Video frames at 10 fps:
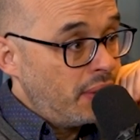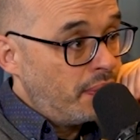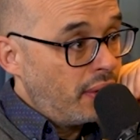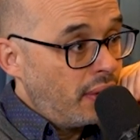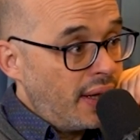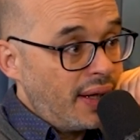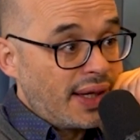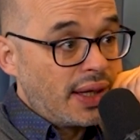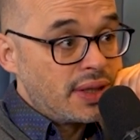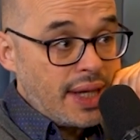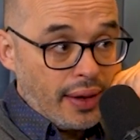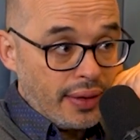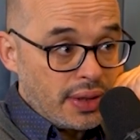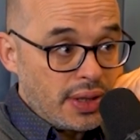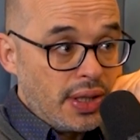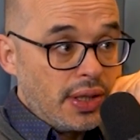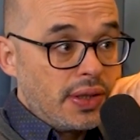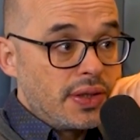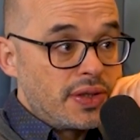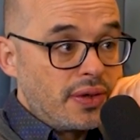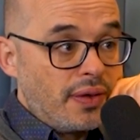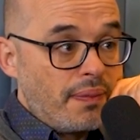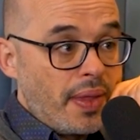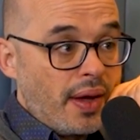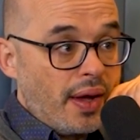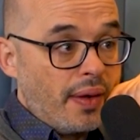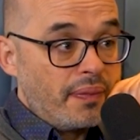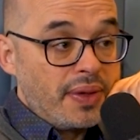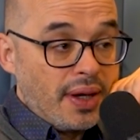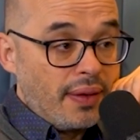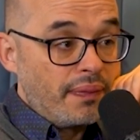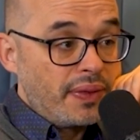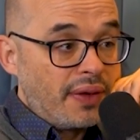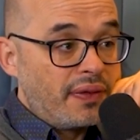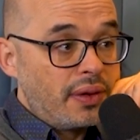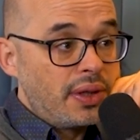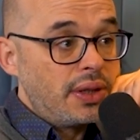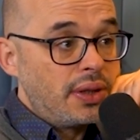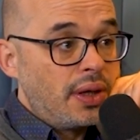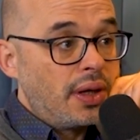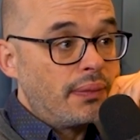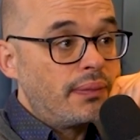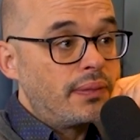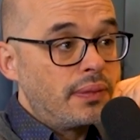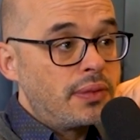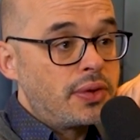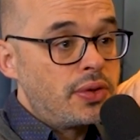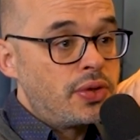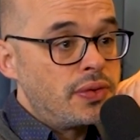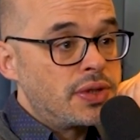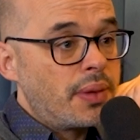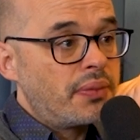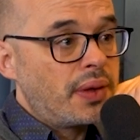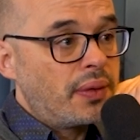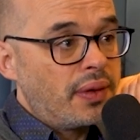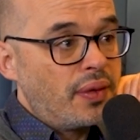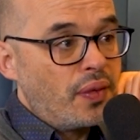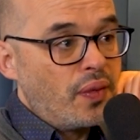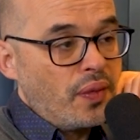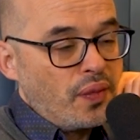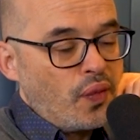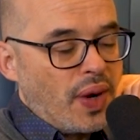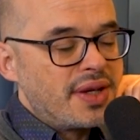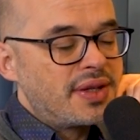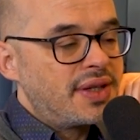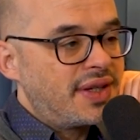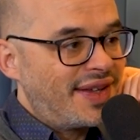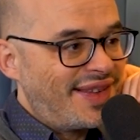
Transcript: people and lacking talent. So definitely choose something wisely.